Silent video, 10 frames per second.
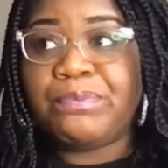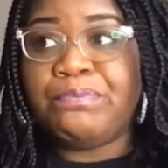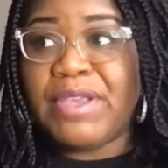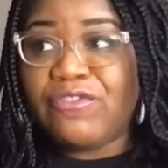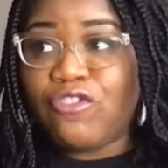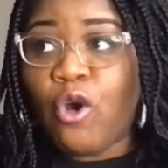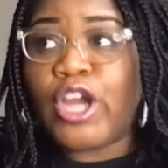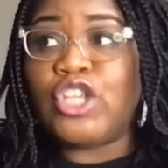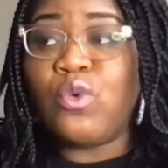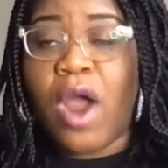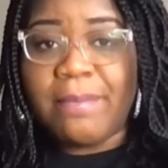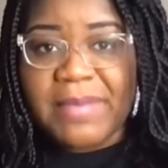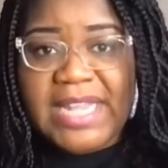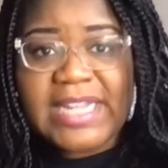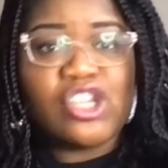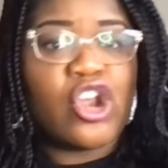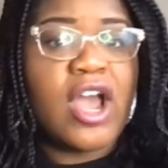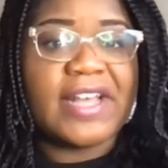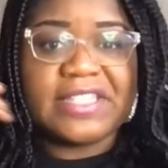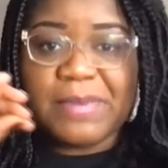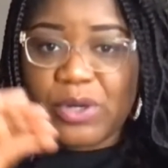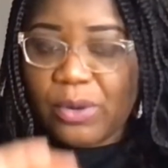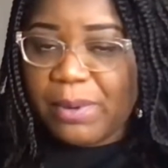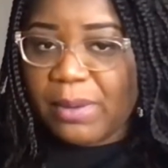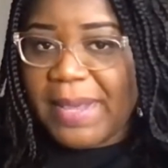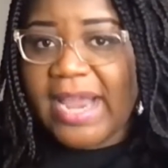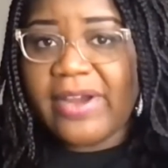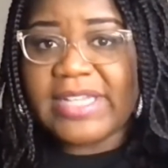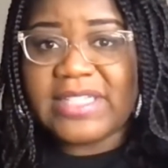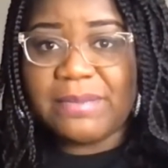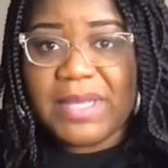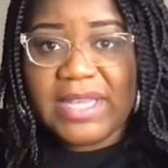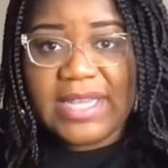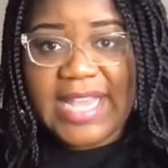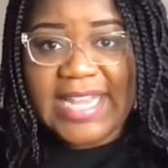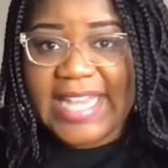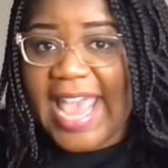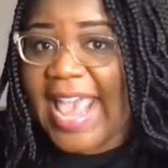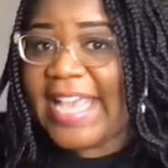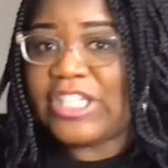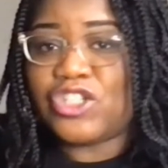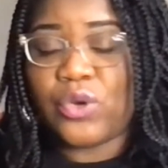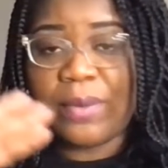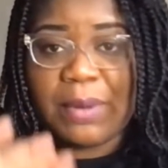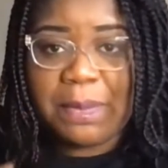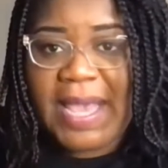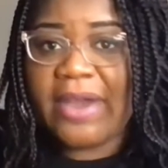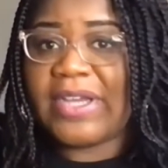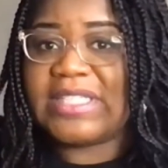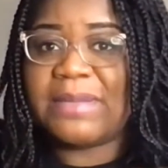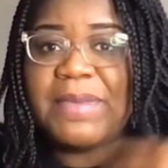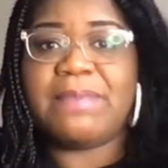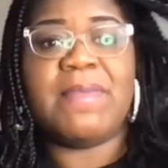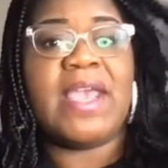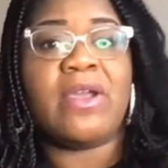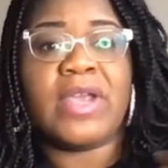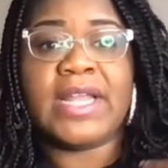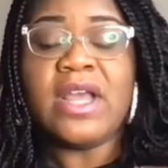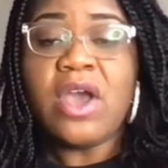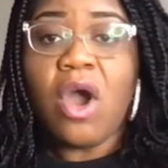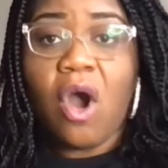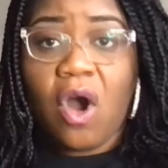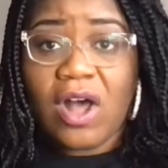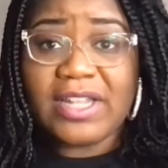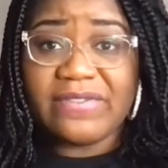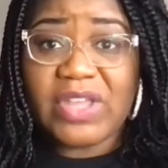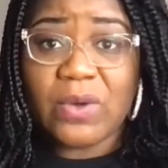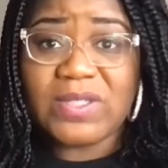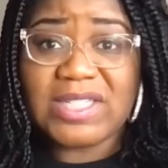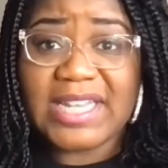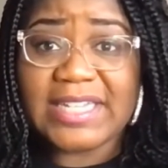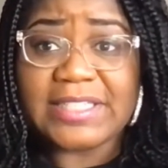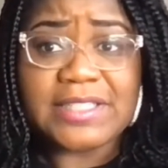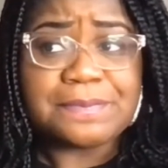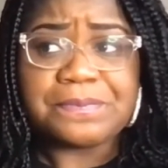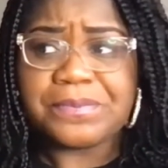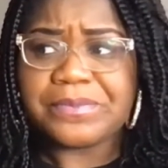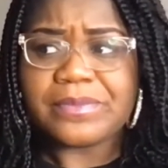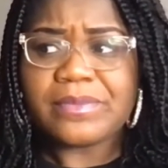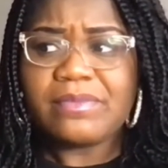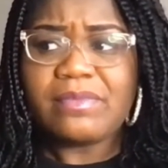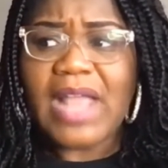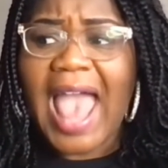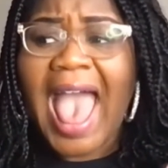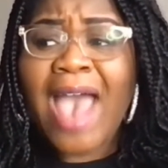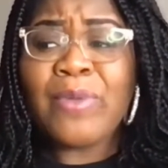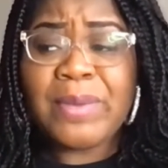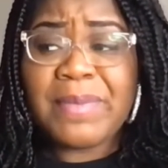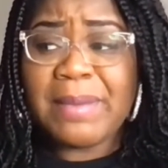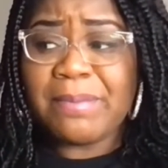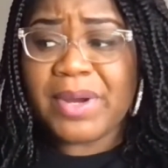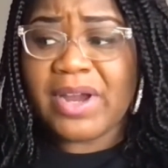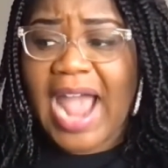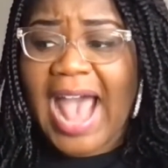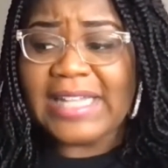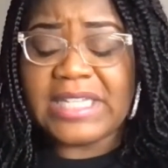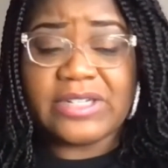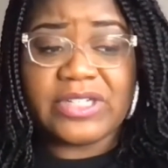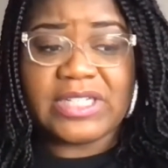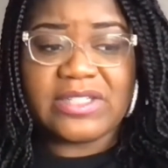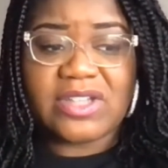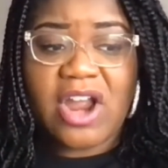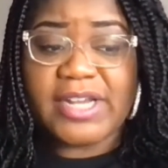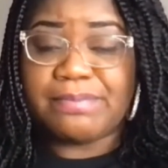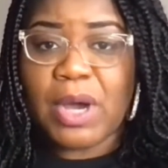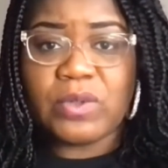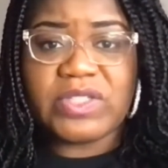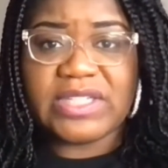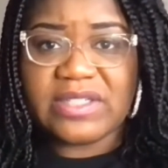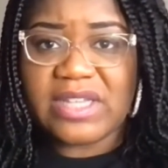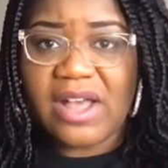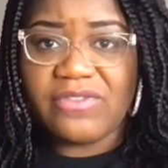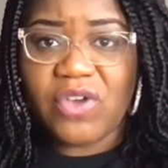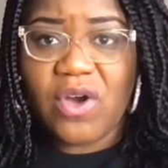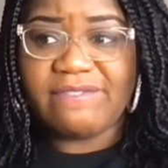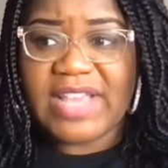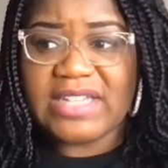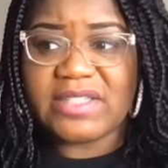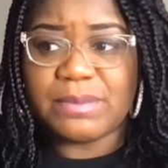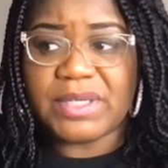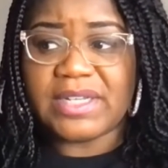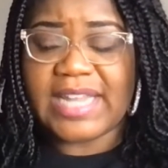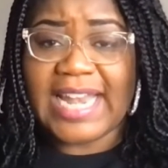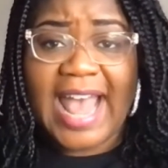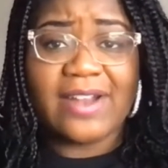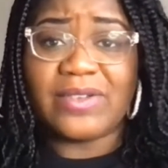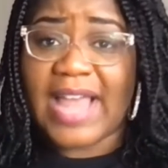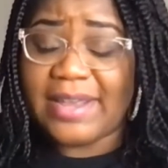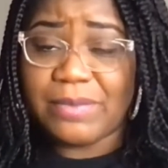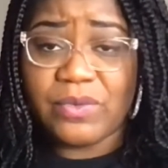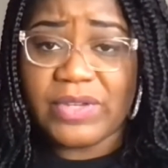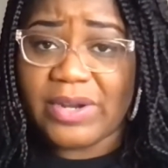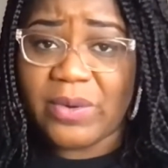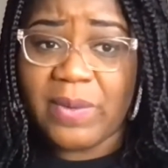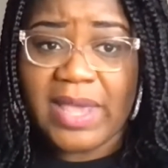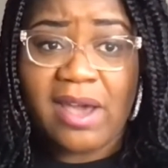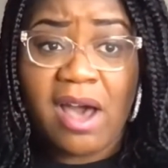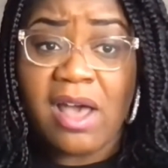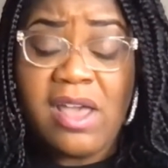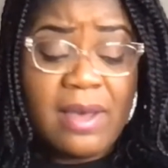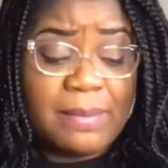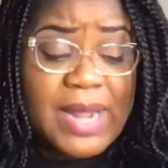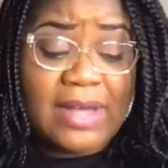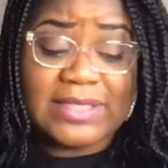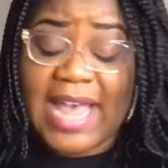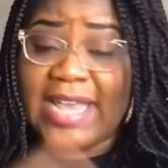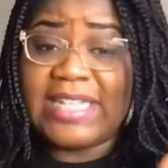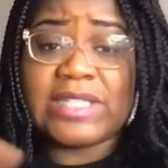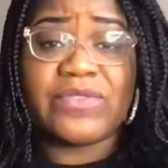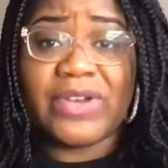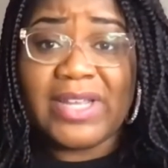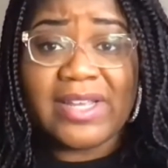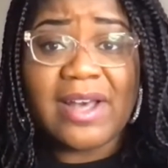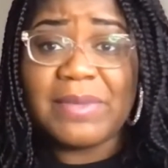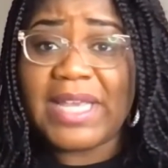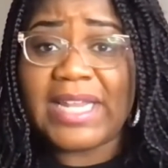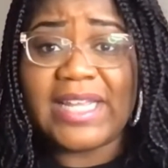before you are meeting your husband or preparing to be engaged or preparing to be married, all of those things. I remember I literally started posting stuff on Facebook and I don't like moving nowhere, y'all, but I was like, it's free, come get it.